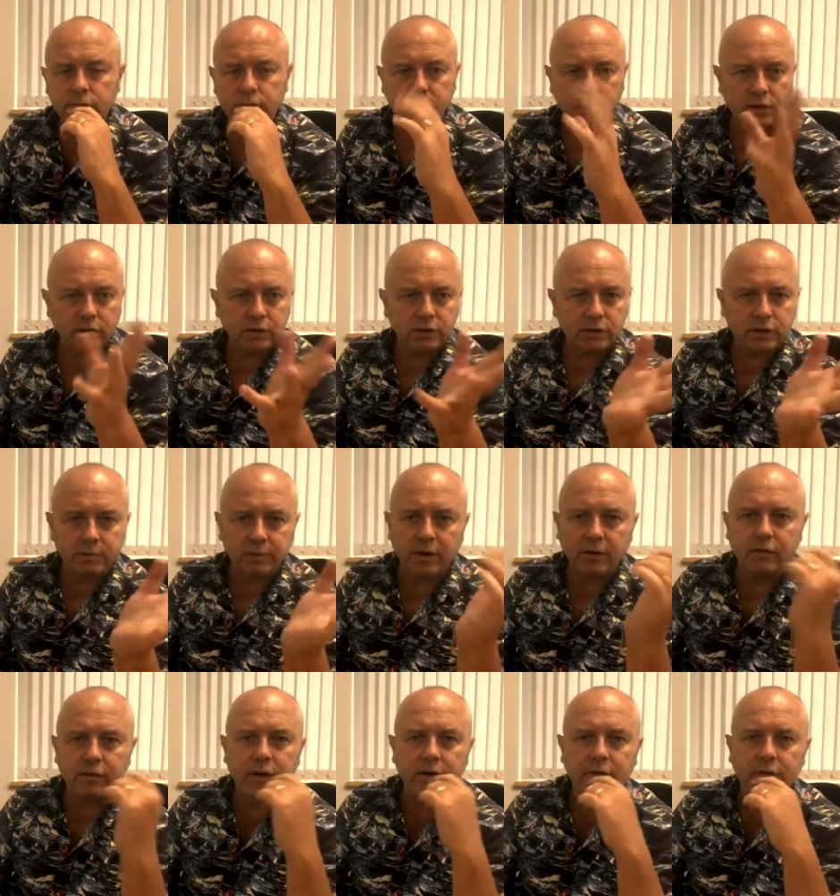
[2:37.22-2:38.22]
because it's
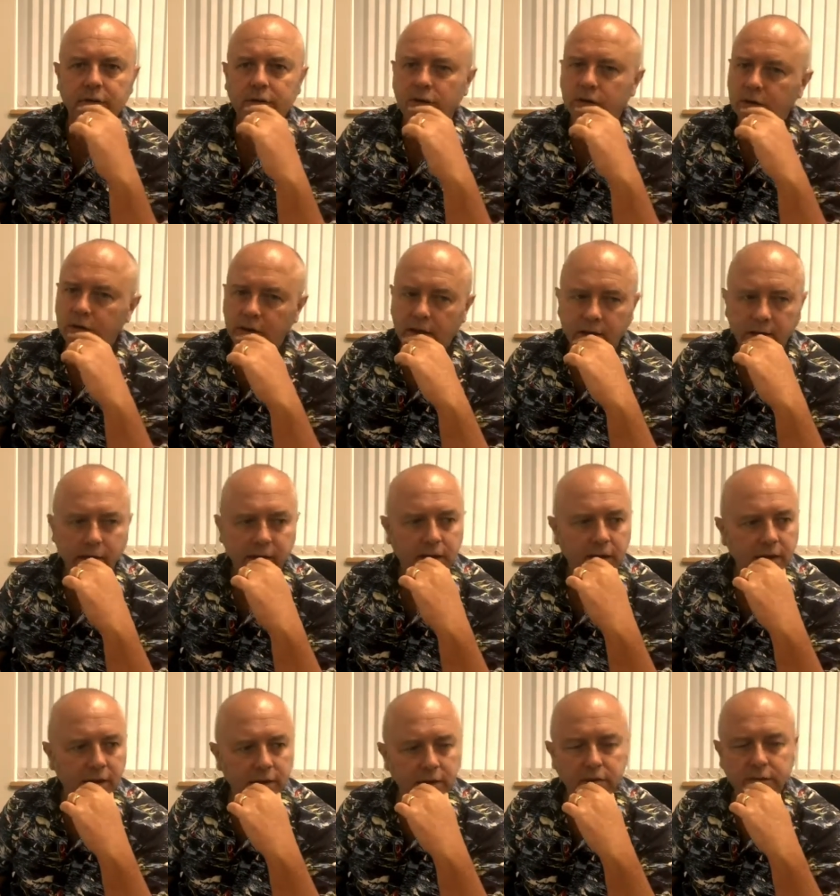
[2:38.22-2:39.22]
my favourite colour and
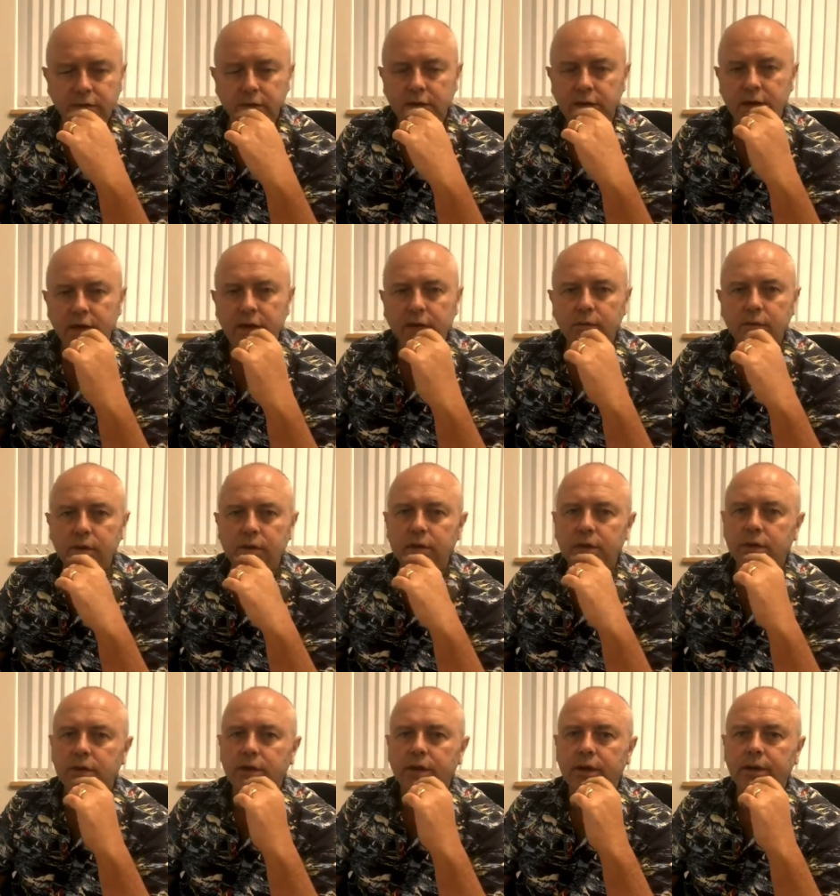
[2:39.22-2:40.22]
I love green and I want it
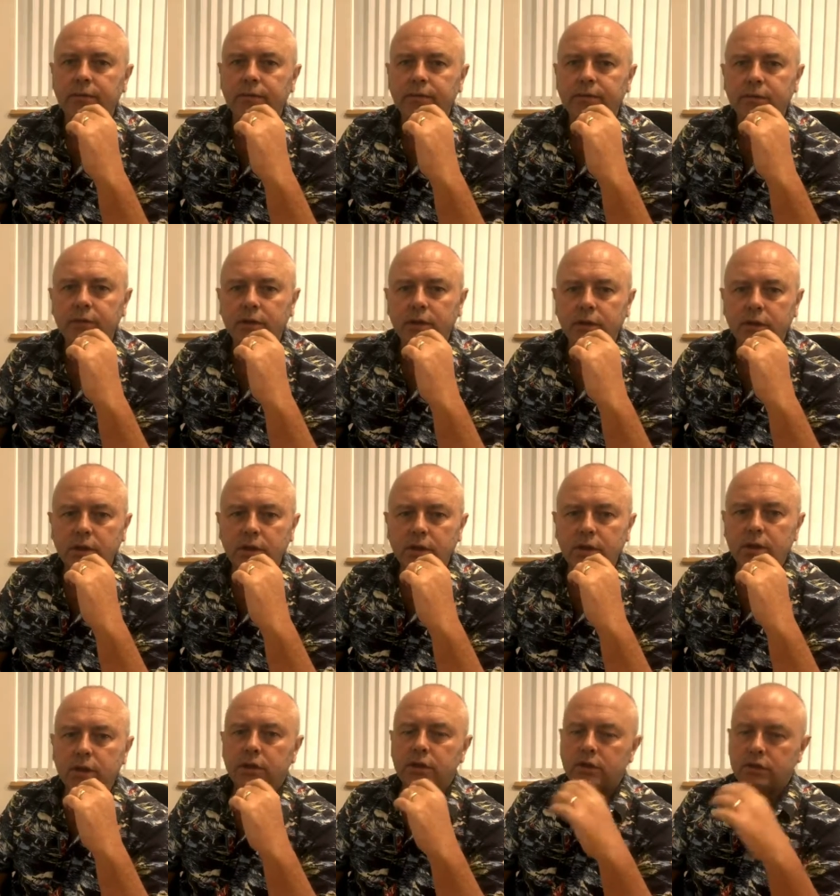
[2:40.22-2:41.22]
in green.
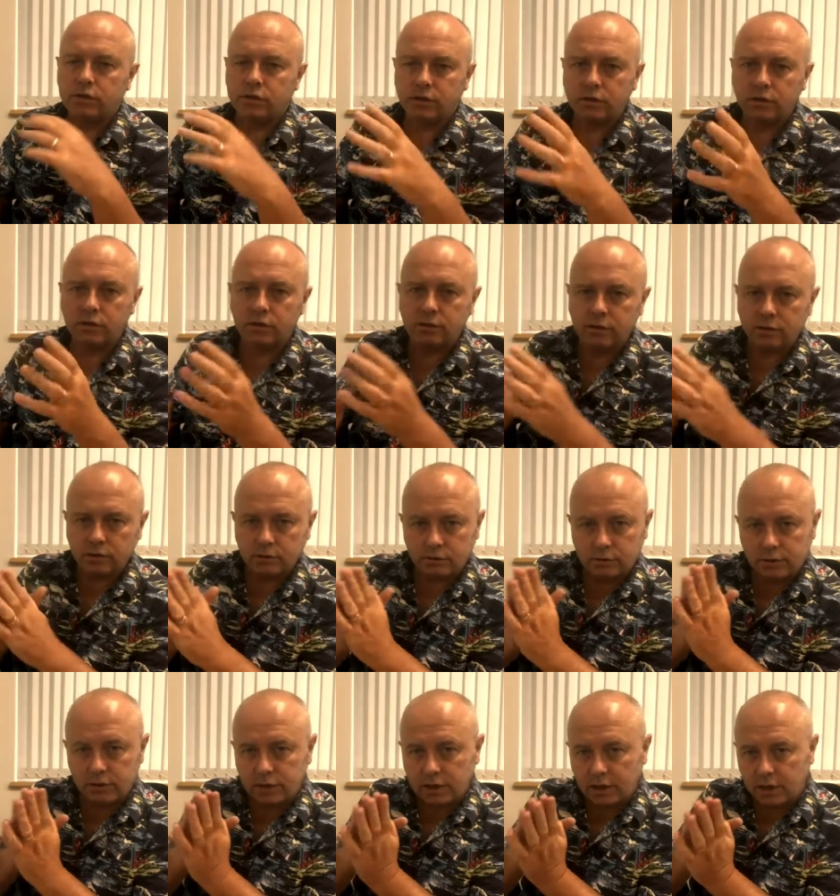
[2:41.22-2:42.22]
So the
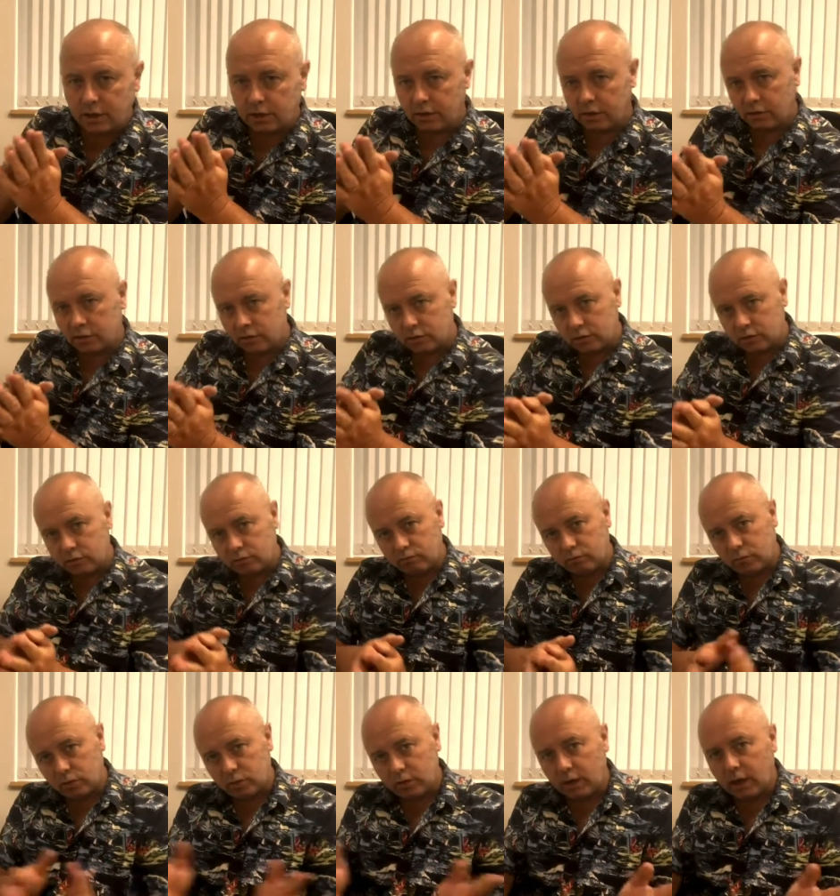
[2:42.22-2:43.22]
designer goes,
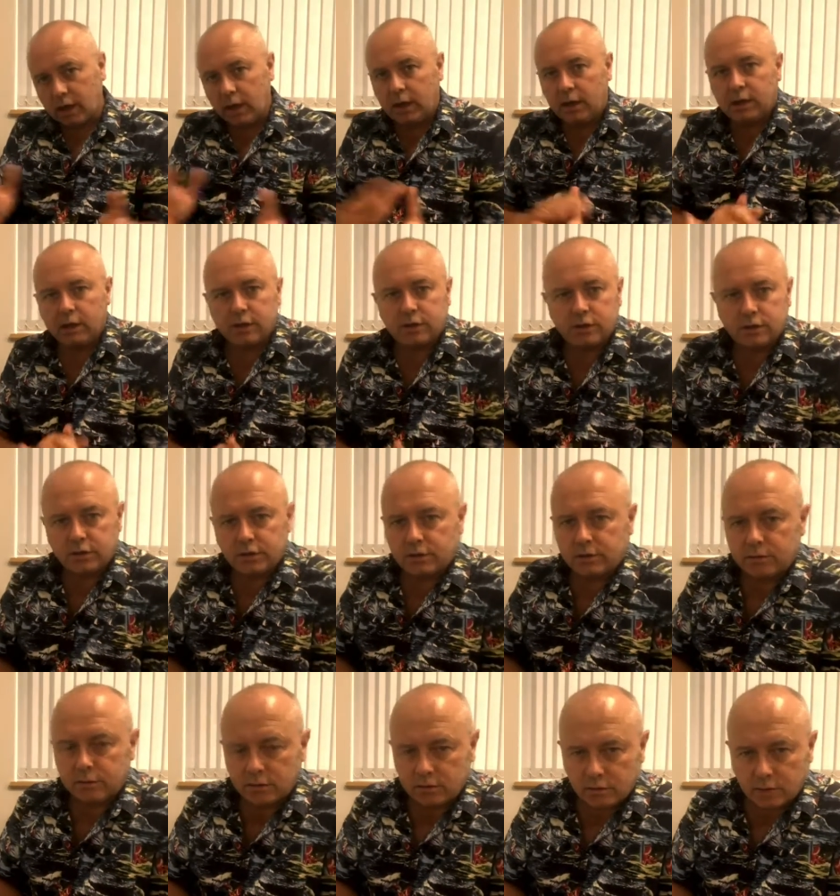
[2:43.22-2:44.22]
okay,
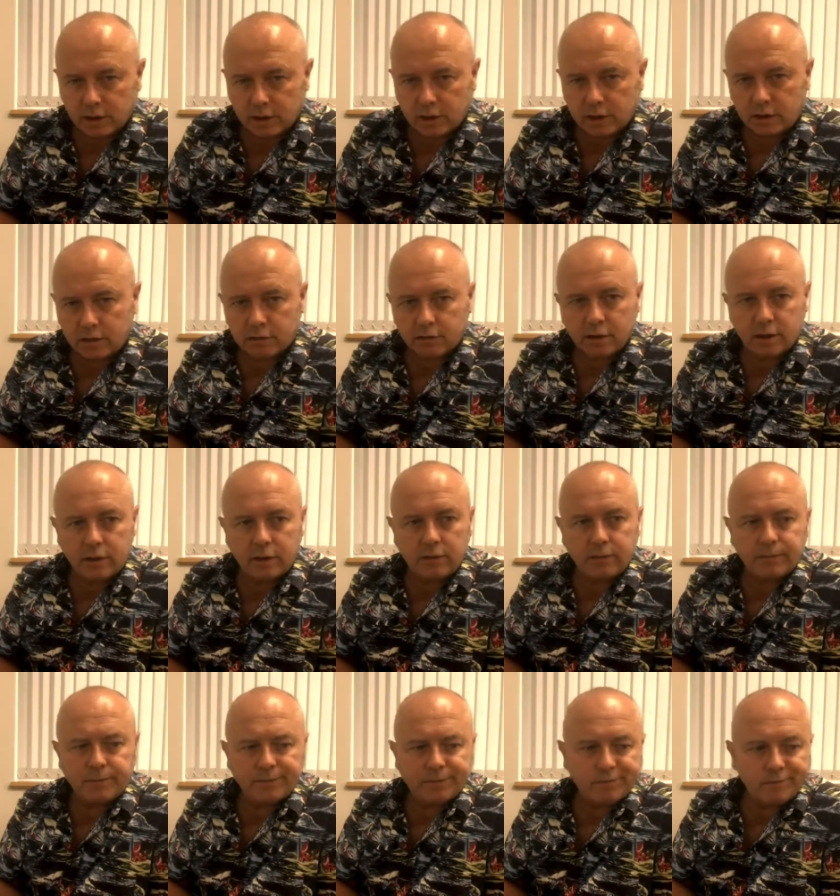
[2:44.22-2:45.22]
let's do that in green.
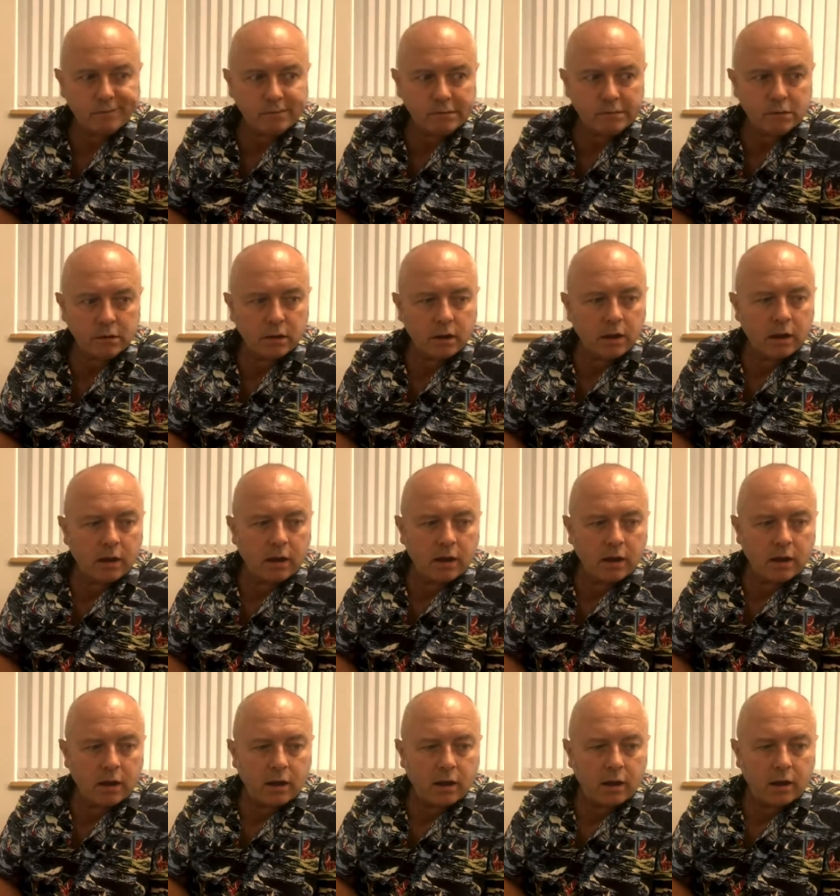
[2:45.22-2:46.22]

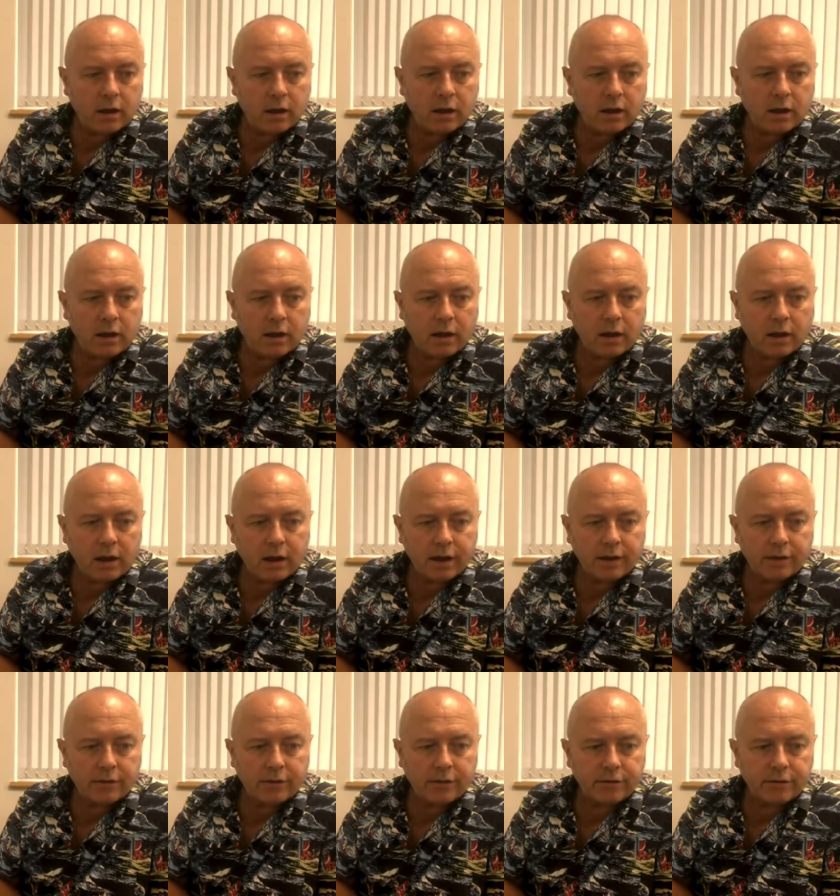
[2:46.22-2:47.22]

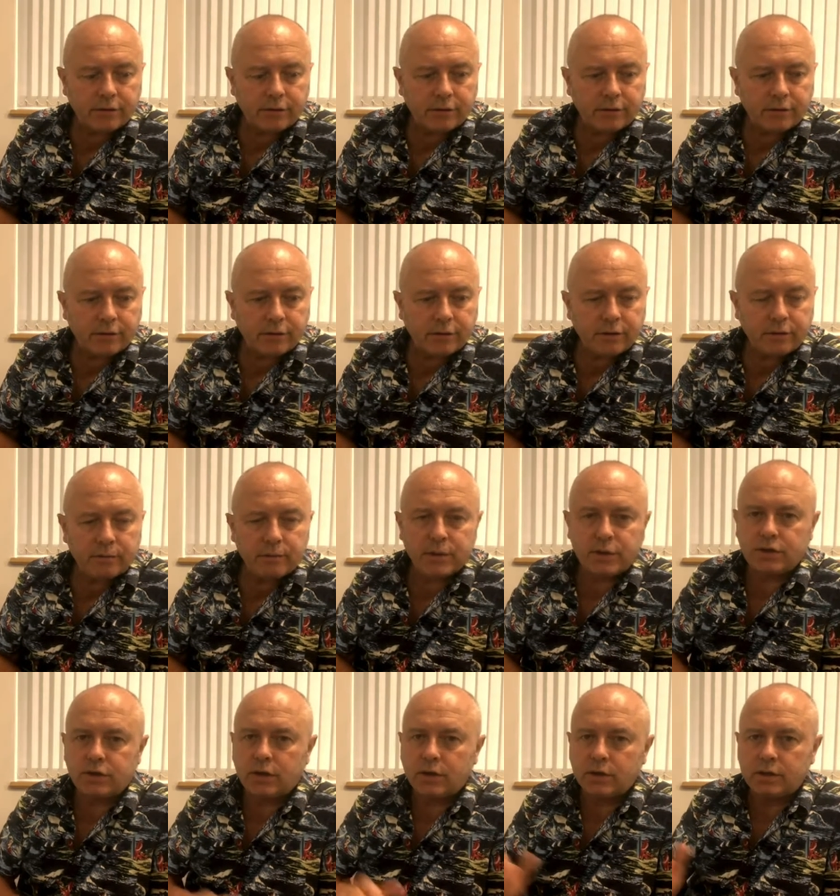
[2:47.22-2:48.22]
And
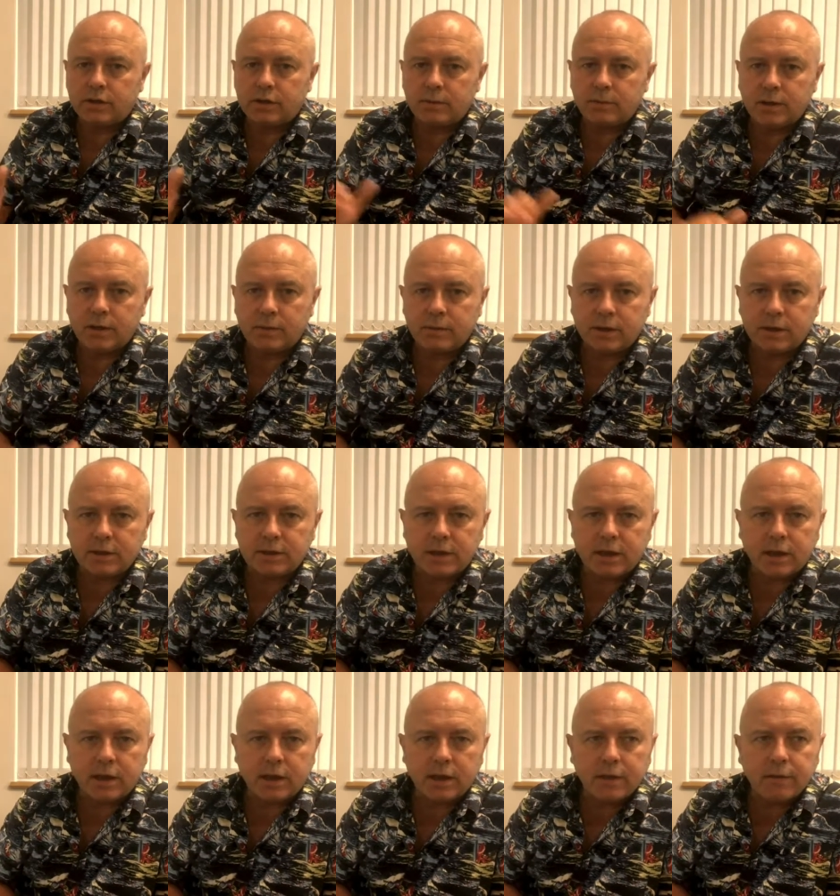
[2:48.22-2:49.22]
Mr. SME might
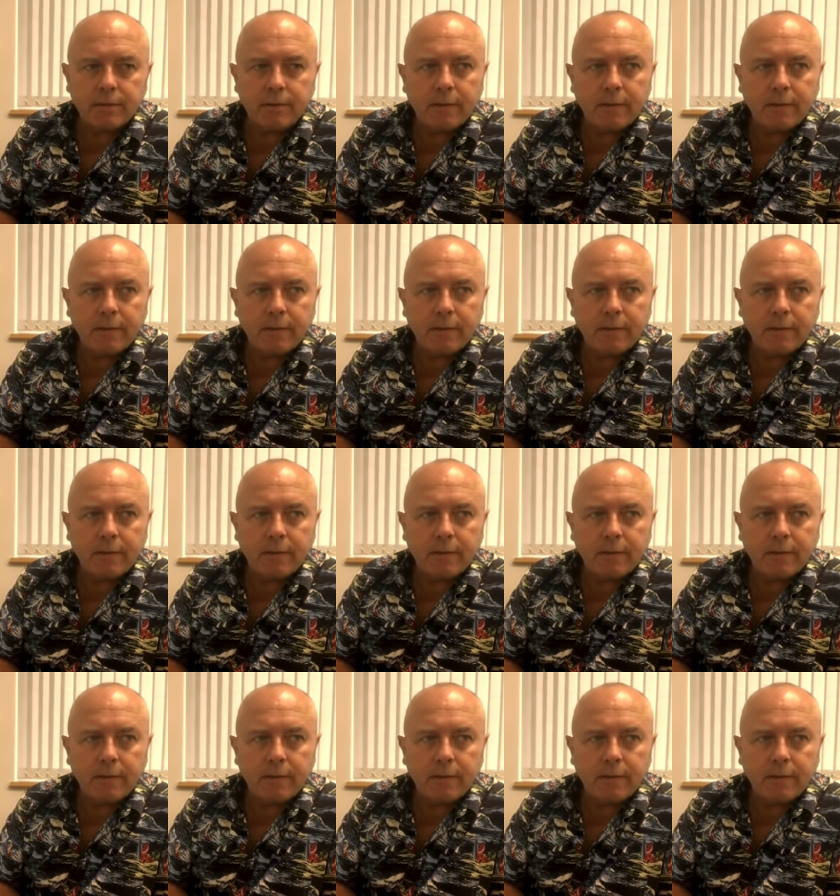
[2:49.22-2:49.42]
say,